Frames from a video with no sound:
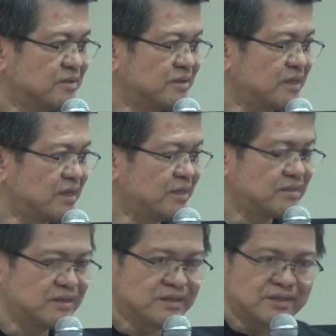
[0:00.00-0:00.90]

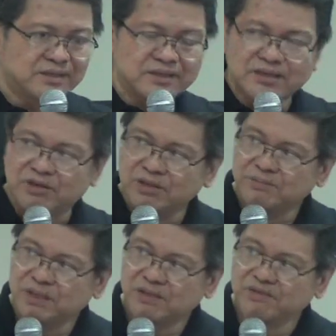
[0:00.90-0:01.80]
Okay? It could
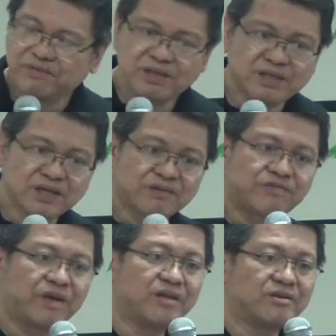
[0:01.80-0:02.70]
have made him feel like a
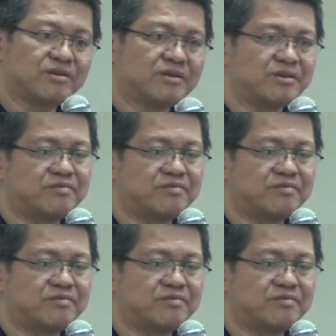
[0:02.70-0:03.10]
failure.